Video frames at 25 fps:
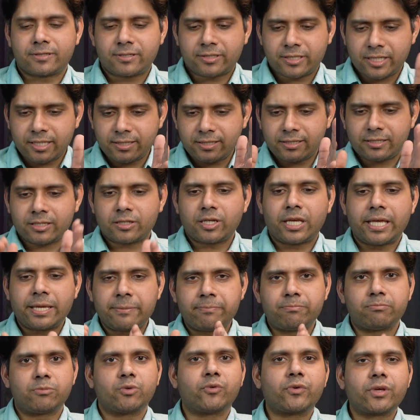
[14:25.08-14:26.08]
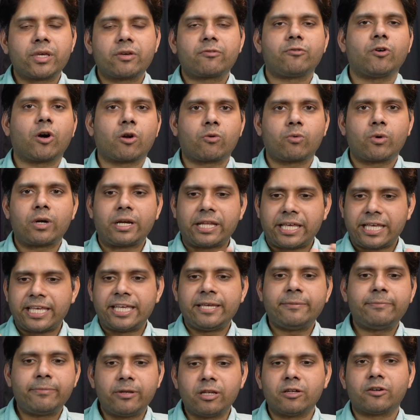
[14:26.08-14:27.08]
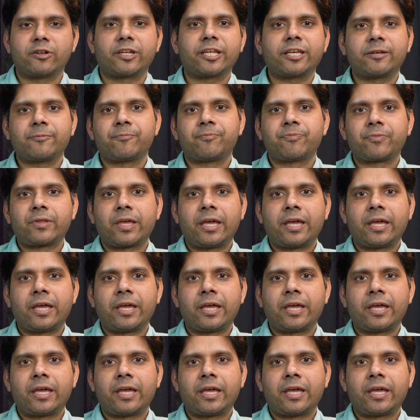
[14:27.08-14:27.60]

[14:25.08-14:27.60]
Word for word: Just keep moving forward. Keep learning.